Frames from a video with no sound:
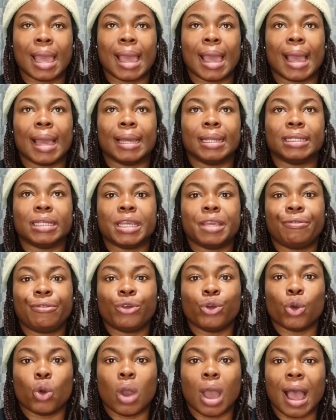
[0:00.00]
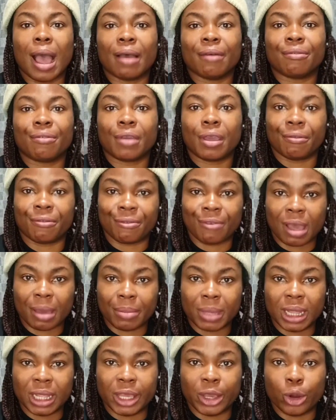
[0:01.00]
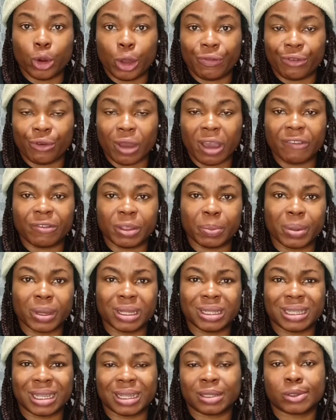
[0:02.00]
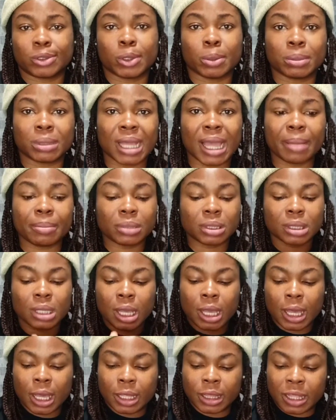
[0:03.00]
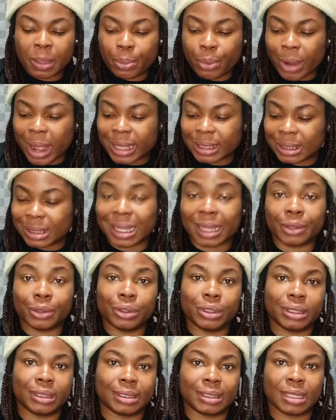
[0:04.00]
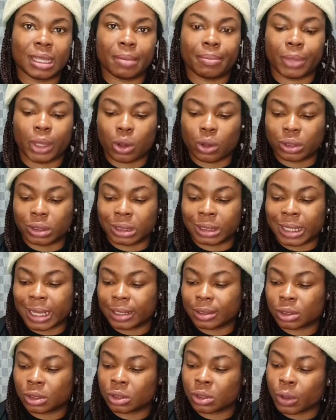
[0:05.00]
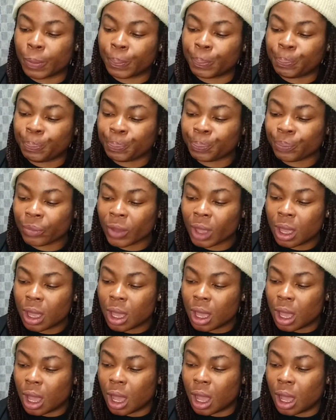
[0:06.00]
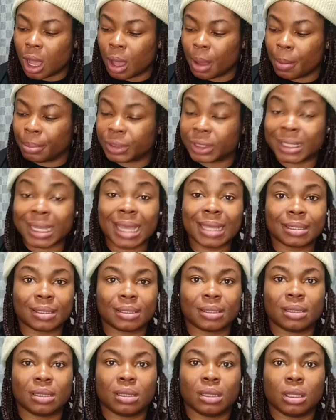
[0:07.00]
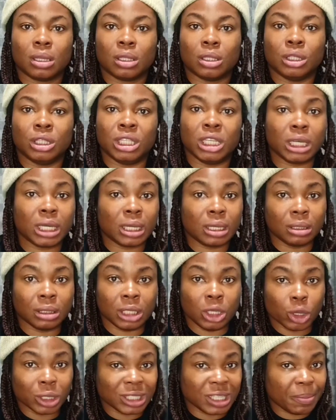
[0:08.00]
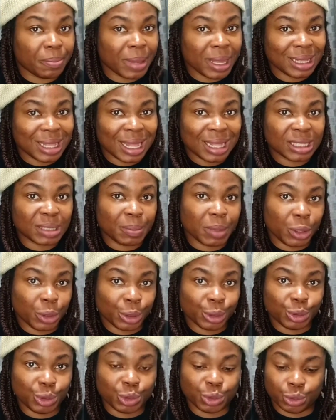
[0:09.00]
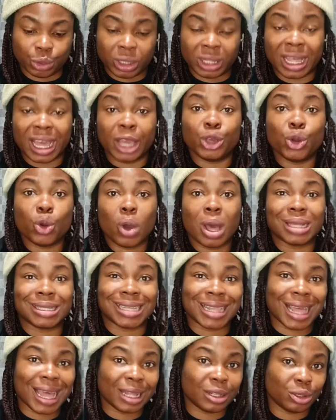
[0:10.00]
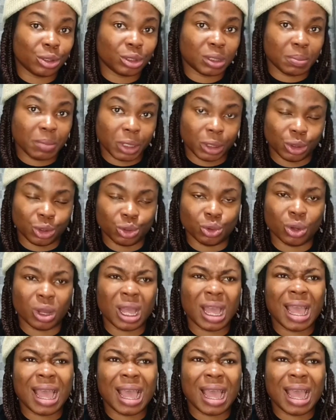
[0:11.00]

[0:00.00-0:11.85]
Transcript: And if you have a family or if you have dependents, sometimes the prices are not the same because there are some tests your dependents may not do that you as an adult may do.